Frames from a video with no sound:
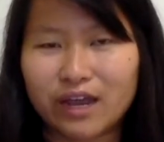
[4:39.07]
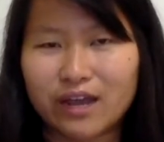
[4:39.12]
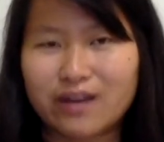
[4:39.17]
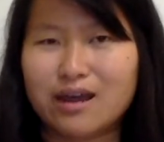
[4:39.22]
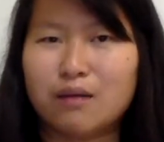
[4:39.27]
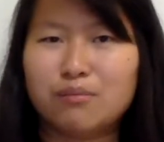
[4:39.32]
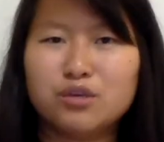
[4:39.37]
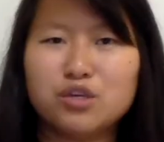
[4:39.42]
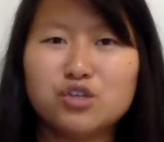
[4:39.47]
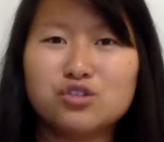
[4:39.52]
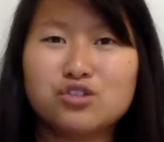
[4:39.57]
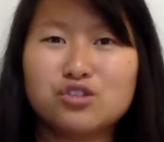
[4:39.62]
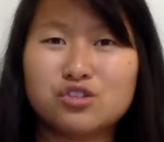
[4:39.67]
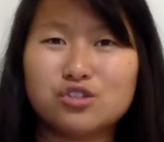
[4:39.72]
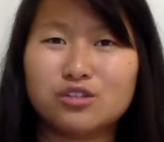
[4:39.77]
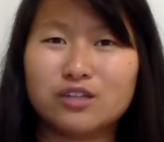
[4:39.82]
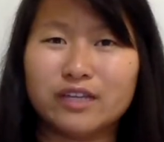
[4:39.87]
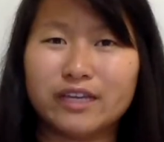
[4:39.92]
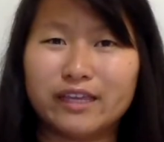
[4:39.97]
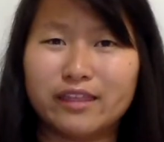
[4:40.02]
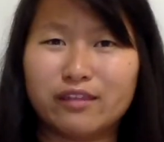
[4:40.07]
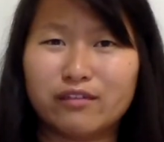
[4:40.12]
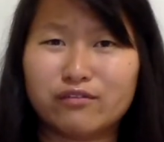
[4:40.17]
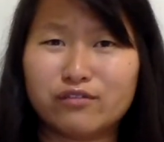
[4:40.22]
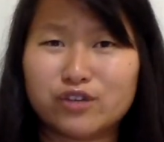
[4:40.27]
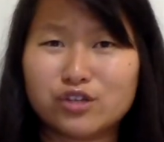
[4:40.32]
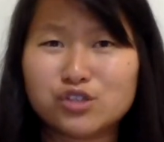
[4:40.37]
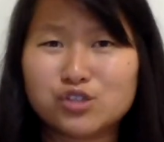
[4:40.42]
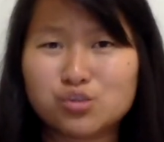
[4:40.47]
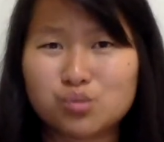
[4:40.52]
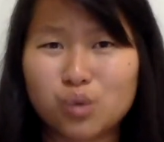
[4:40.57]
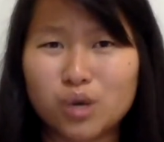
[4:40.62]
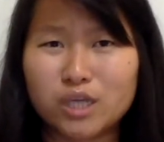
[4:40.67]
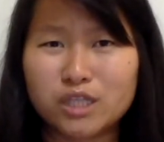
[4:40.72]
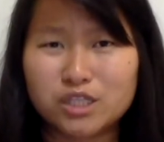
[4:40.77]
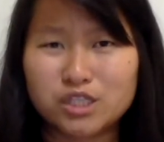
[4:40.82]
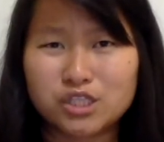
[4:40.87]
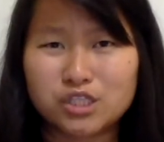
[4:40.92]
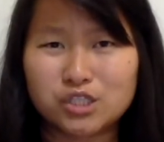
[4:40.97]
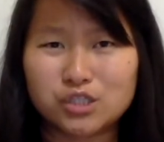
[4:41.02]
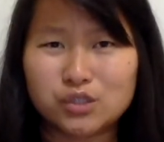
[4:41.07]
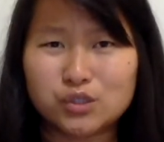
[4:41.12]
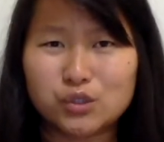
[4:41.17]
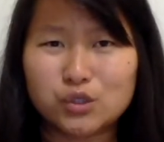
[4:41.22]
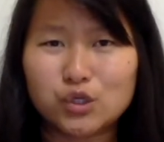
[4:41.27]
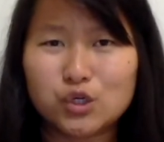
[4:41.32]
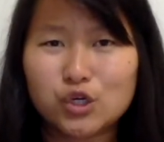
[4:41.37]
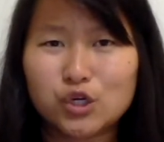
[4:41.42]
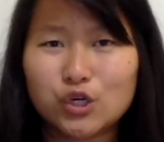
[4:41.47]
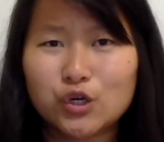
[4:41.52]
and I'm usually the first one to